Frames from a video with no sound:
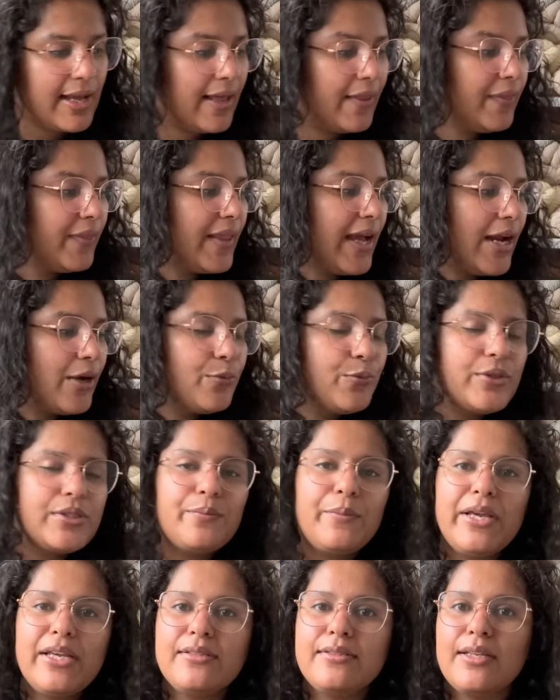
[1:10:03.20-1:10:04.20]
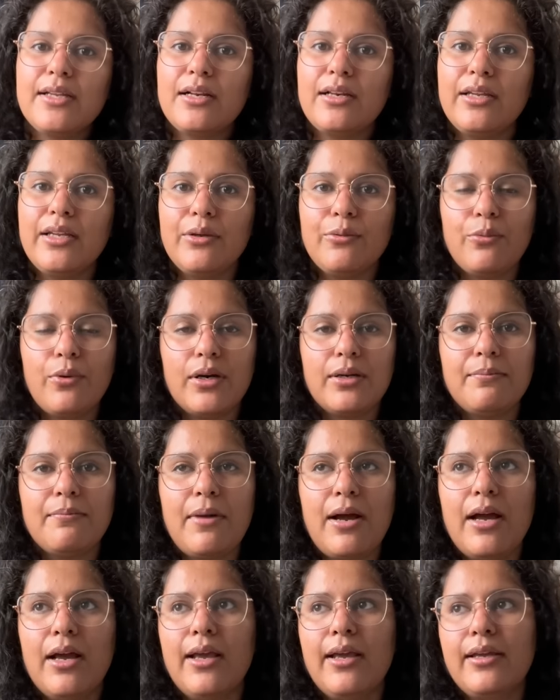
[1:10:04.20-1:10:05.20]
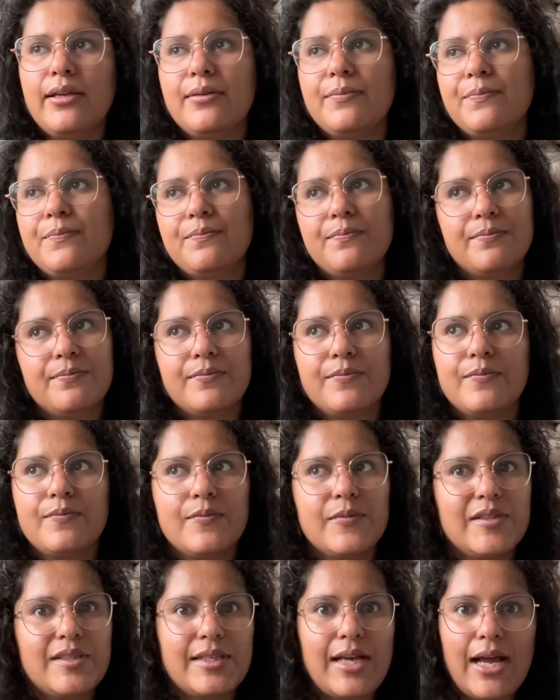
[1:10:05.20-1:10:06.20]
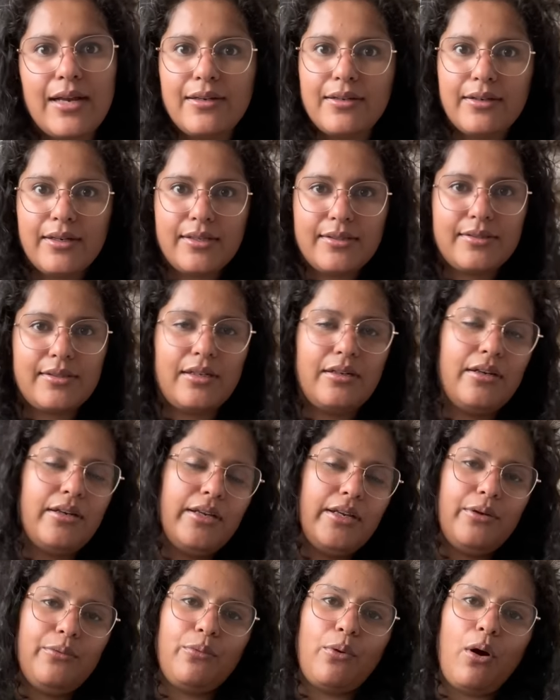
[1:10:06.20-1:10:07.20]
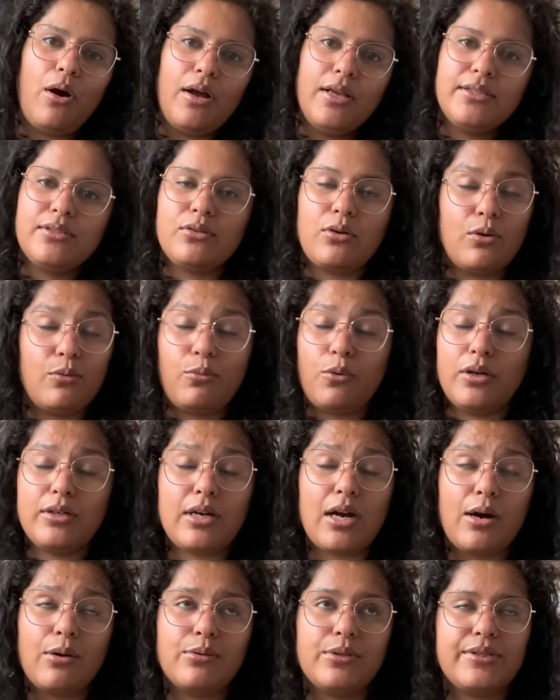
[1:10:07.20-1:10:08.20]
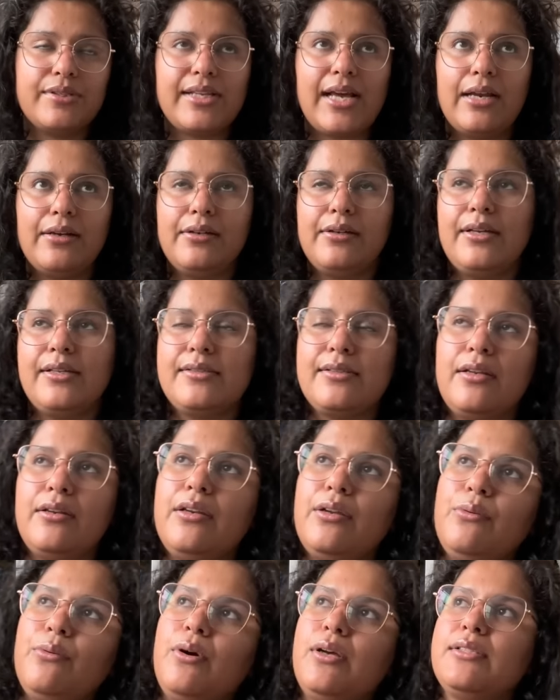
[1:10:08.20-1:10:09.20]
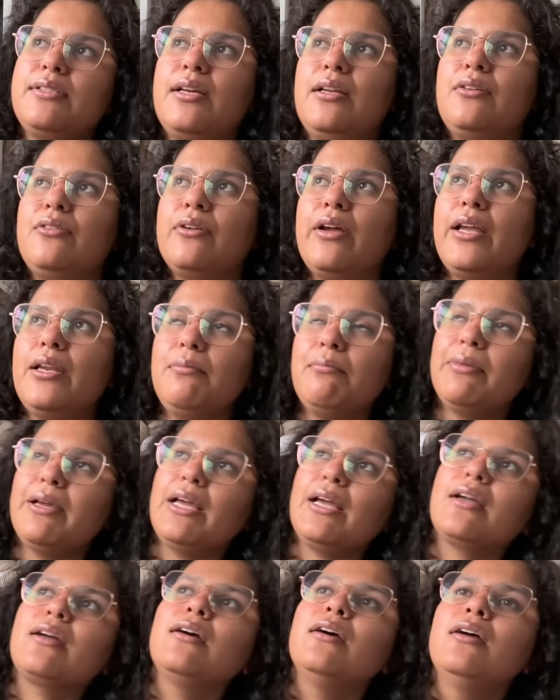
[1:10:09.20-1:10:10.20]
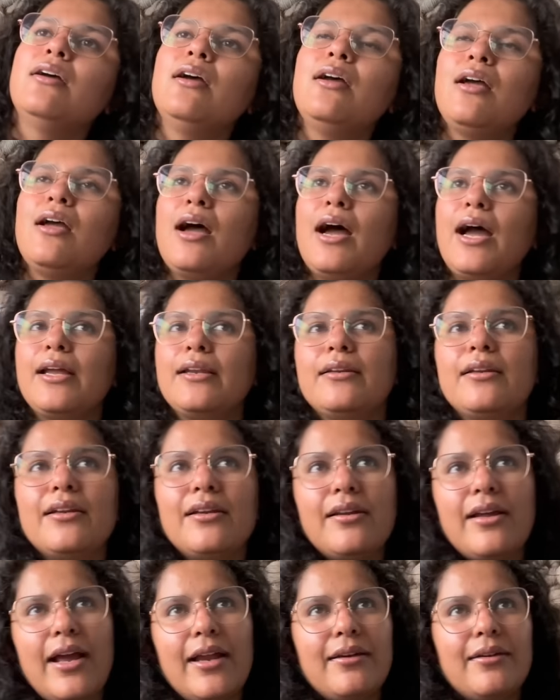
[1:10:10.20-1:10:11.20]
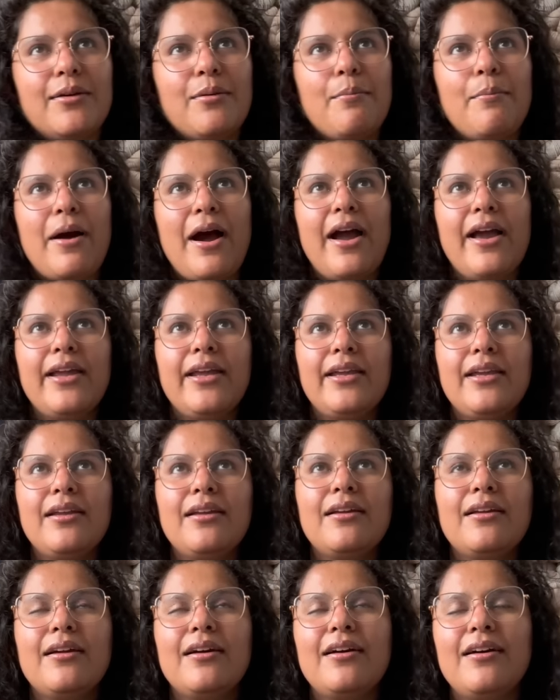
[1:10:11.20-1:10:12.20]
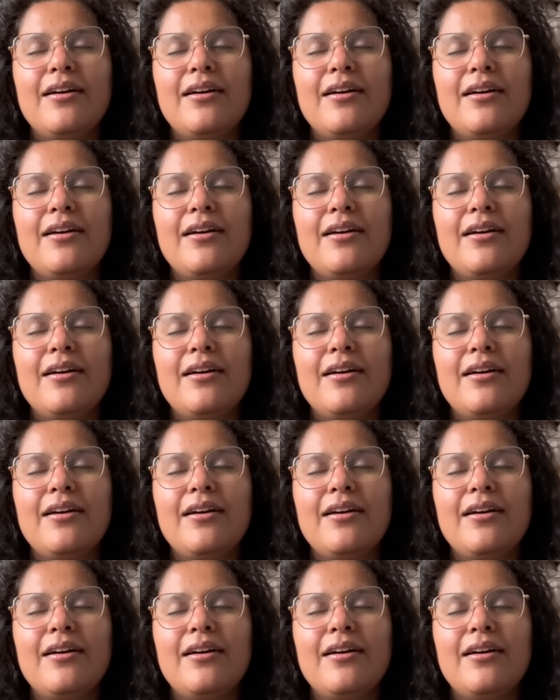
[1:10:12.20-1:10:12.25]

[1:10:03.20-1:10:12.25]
and that was basically what my Saturday Sunday was, or what our Saturday Sunday was at Rhinebeck. I did end up buying